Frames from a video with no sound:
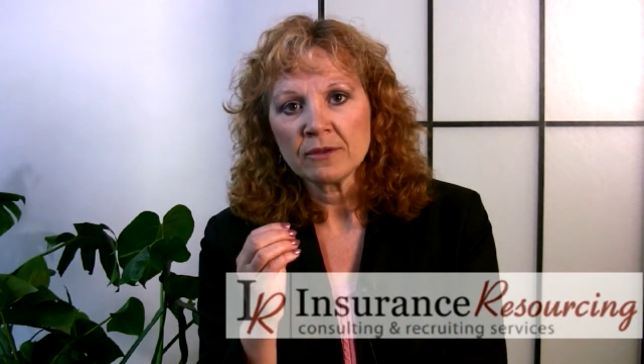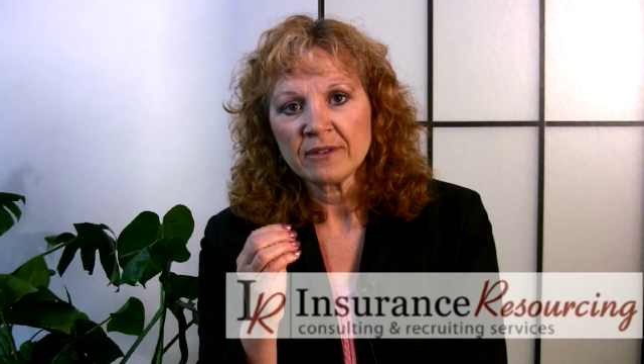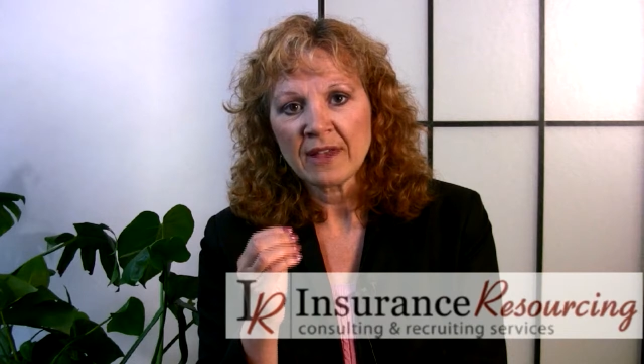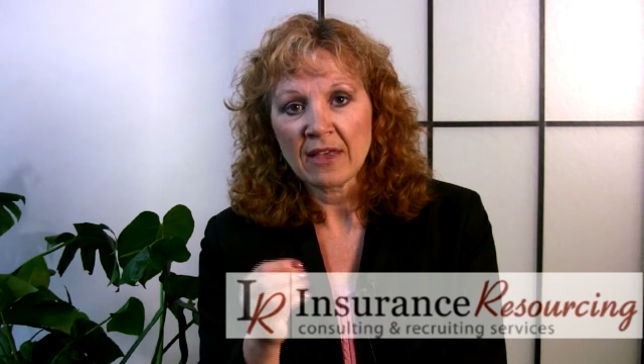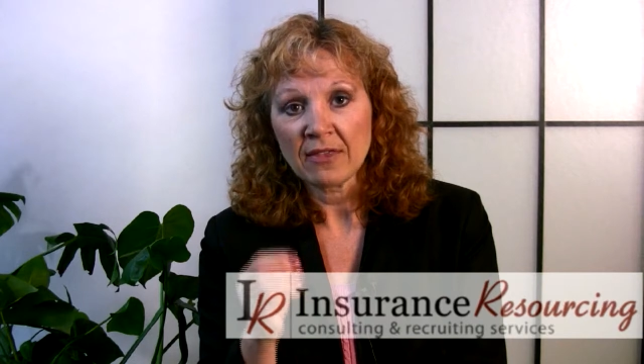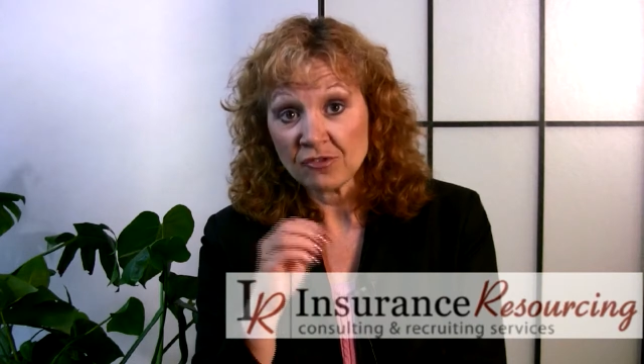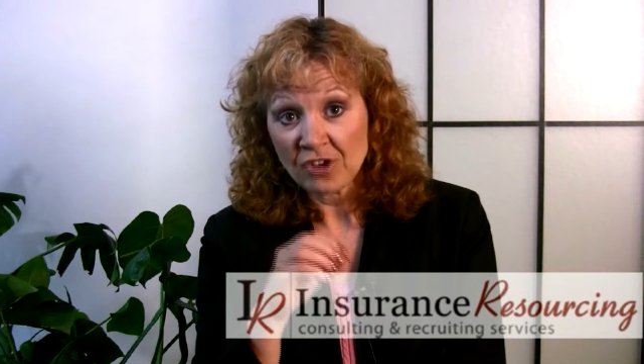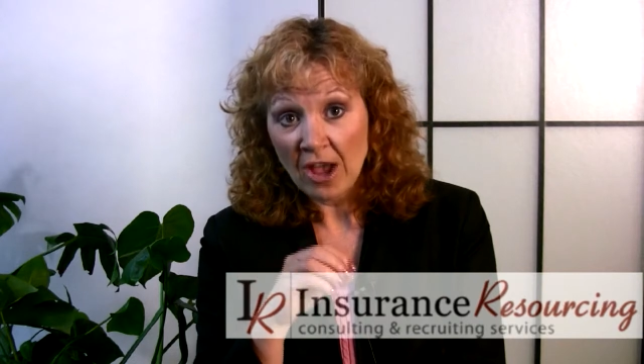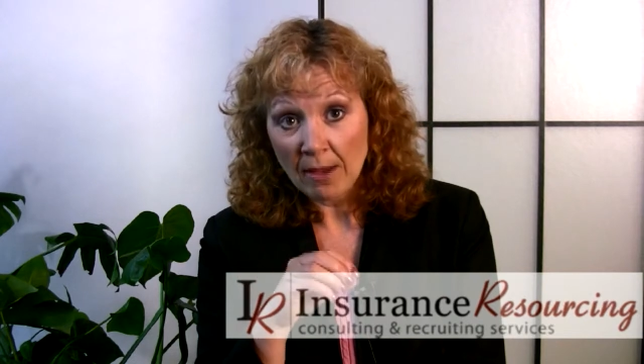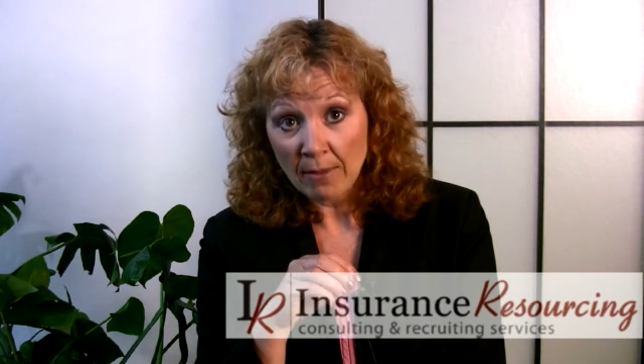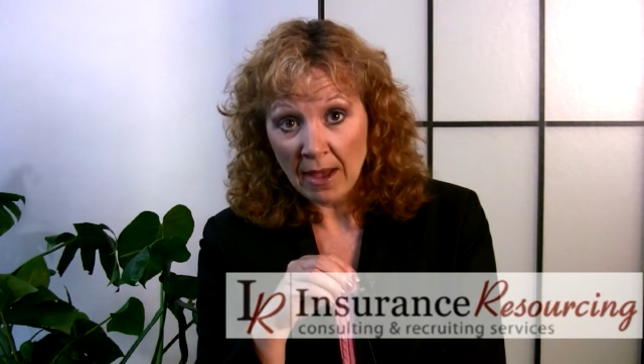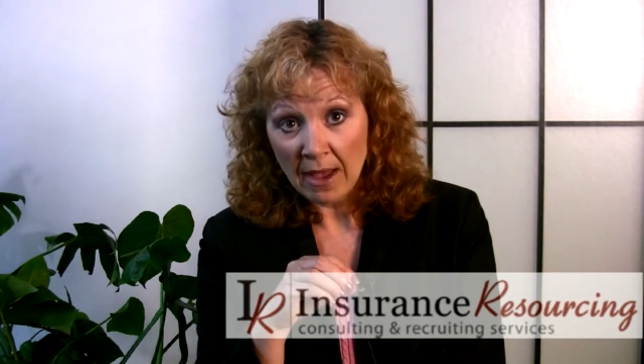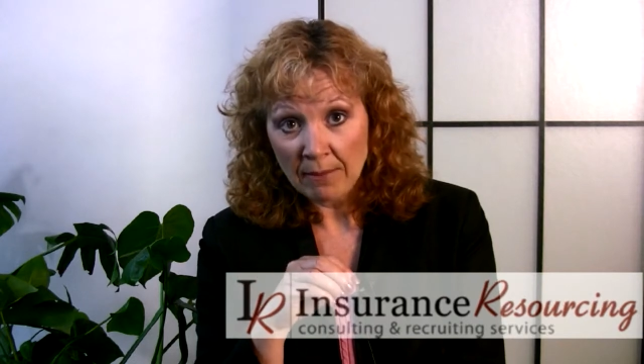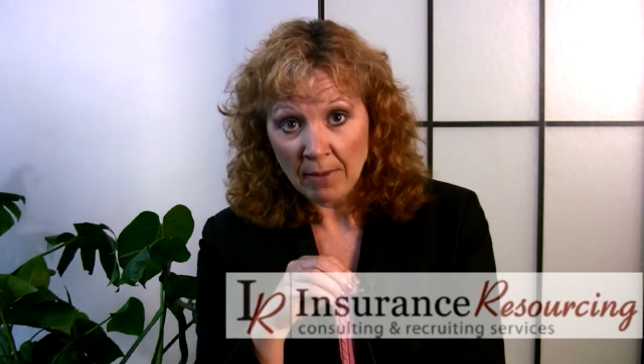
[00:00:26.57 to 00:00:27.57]
take the
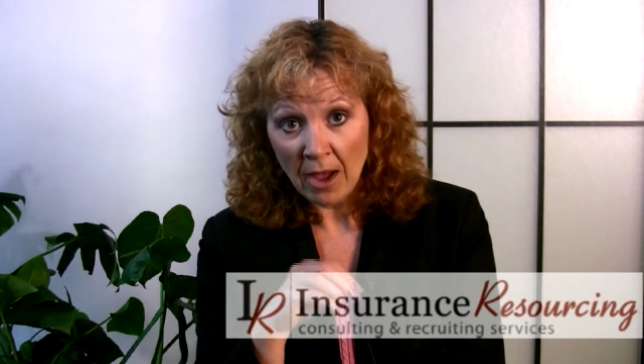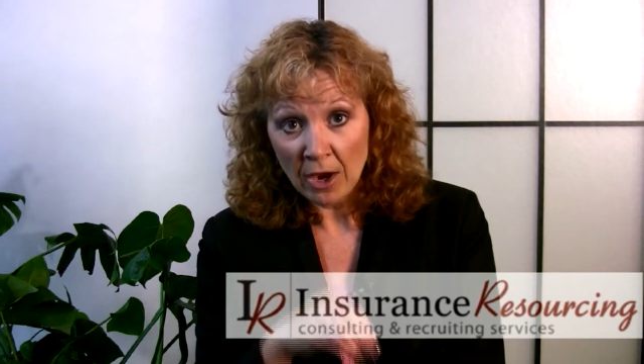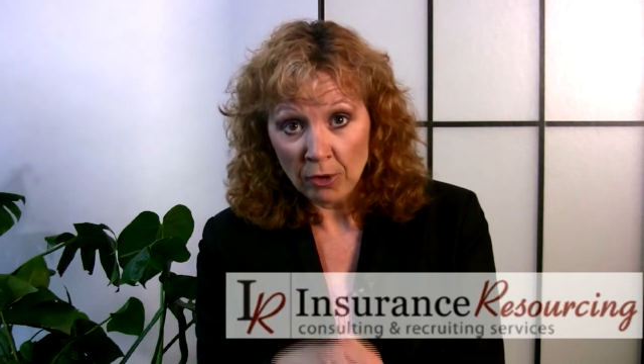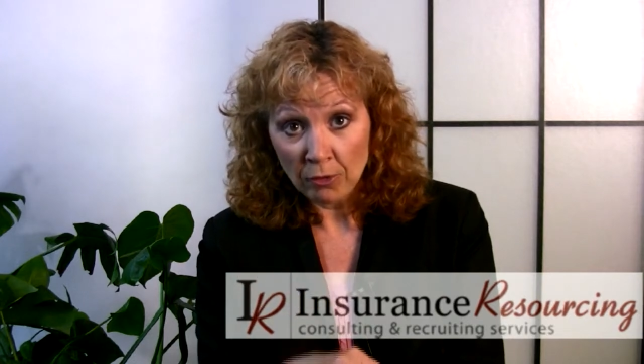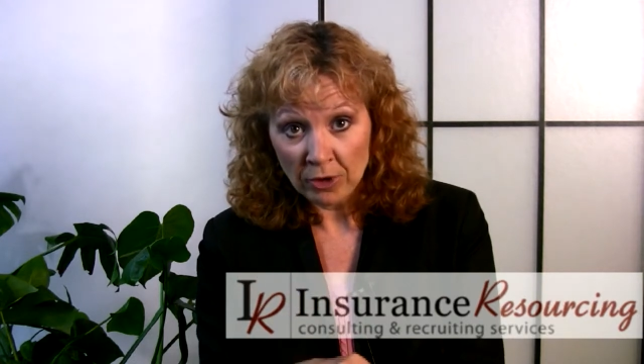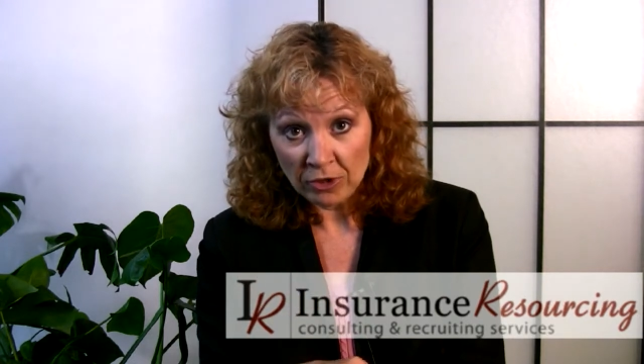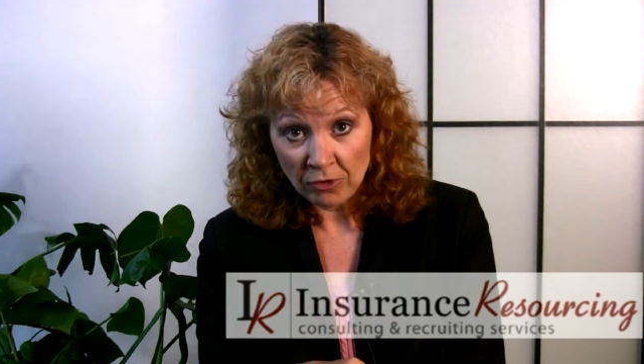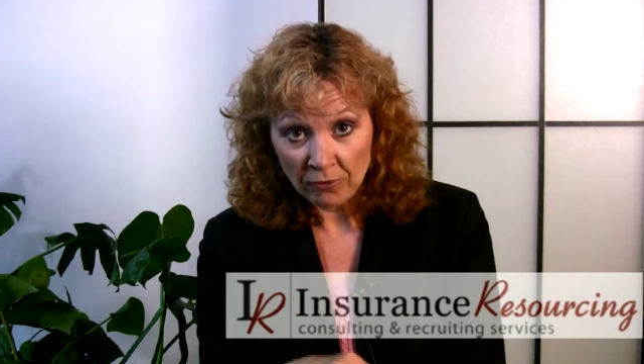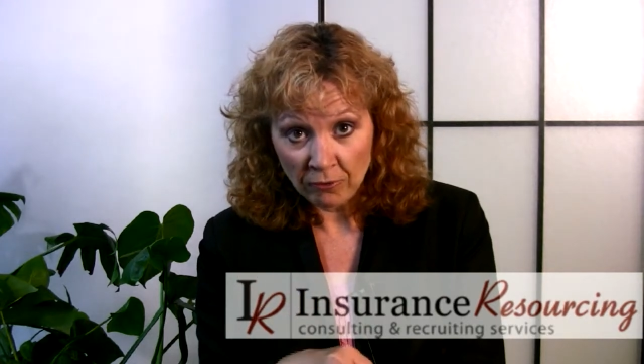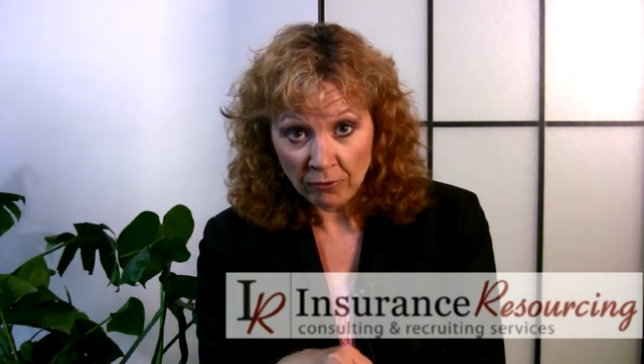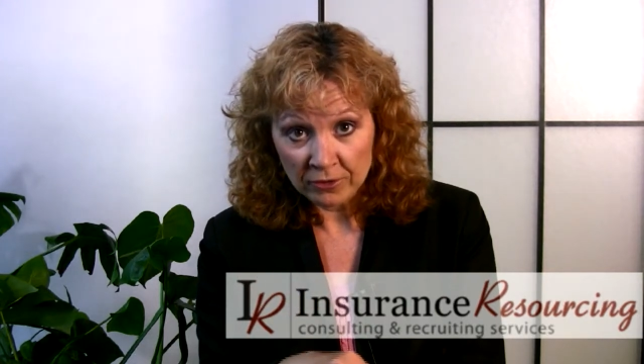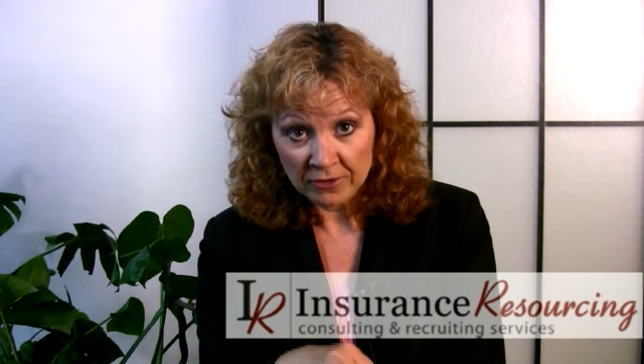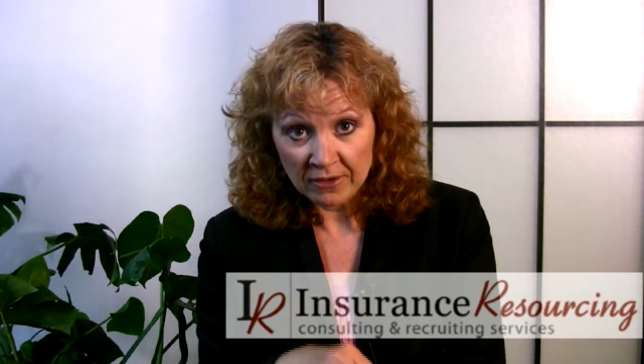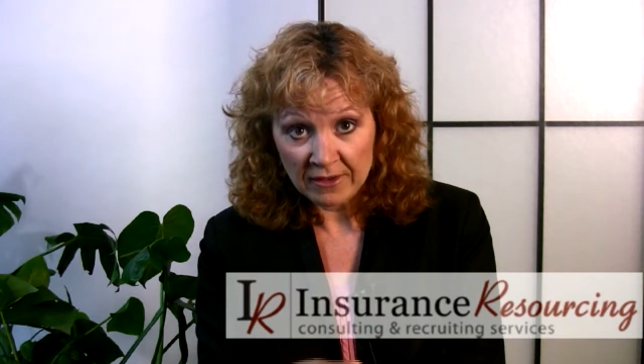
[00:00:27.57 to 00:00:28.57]
job I'm hiring you
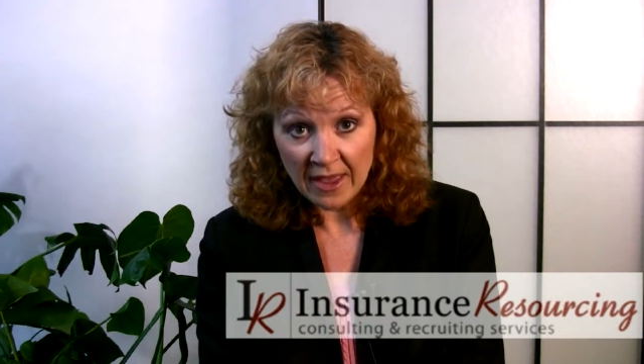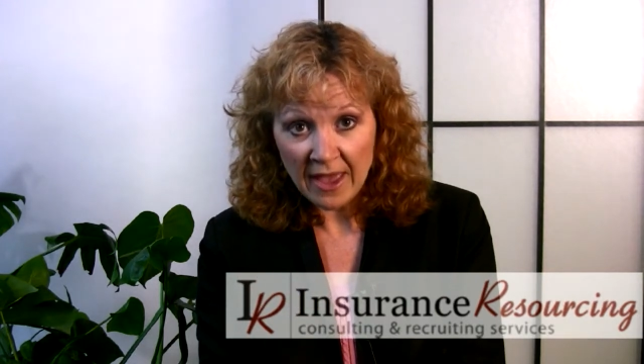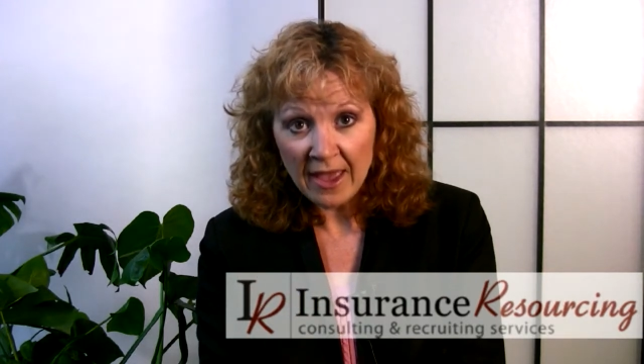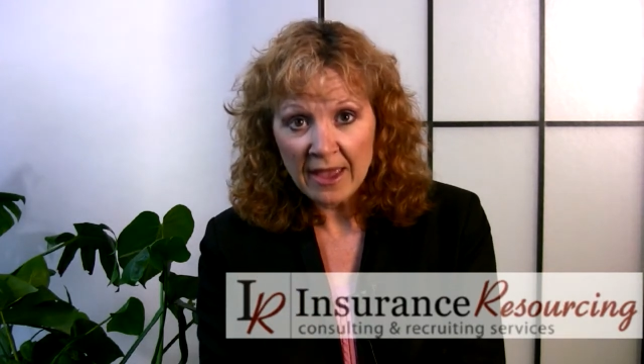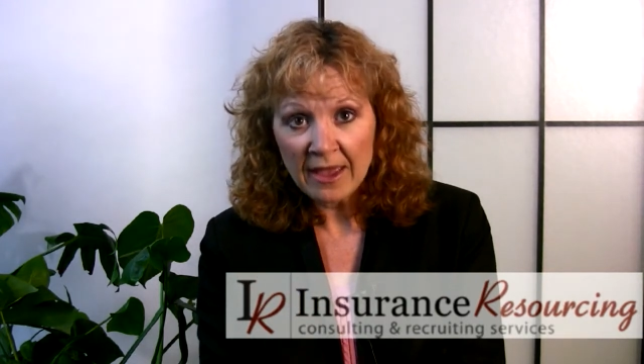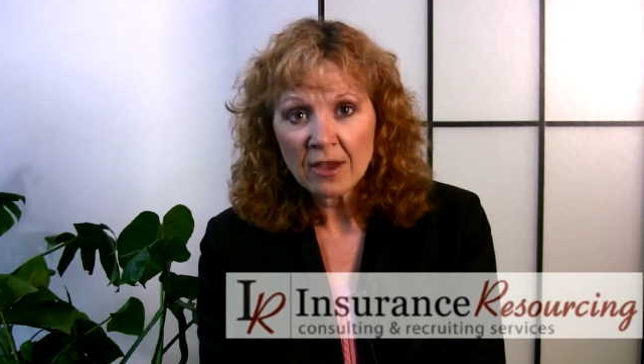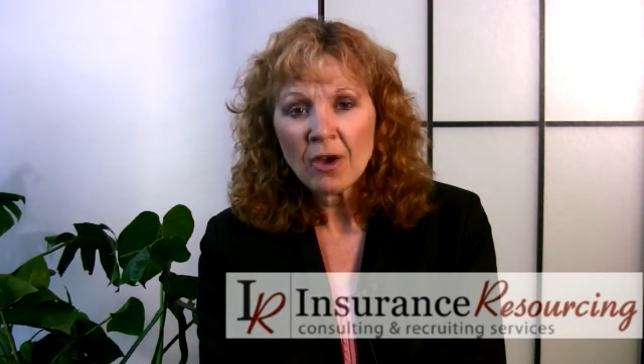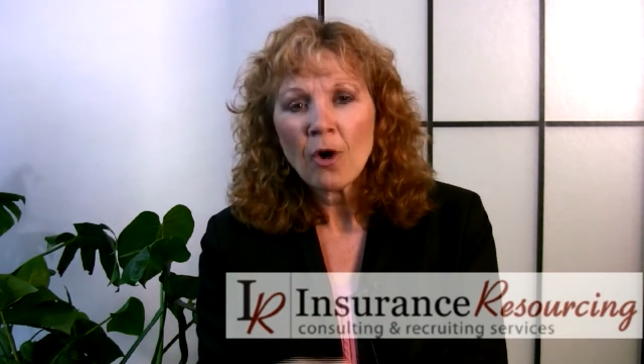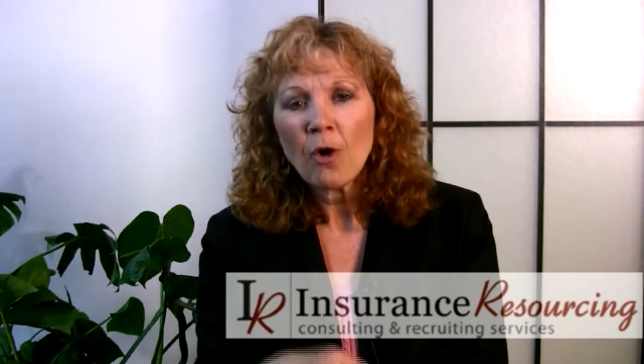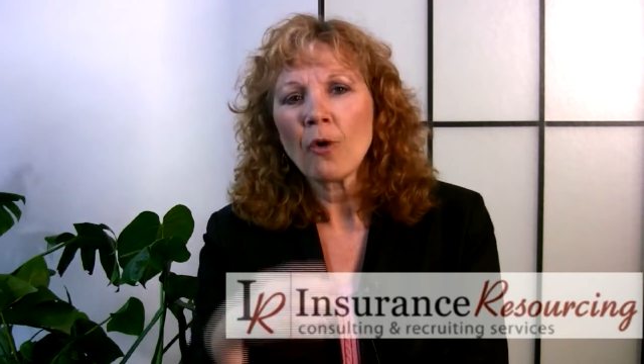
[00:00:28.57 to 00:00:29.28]
for today?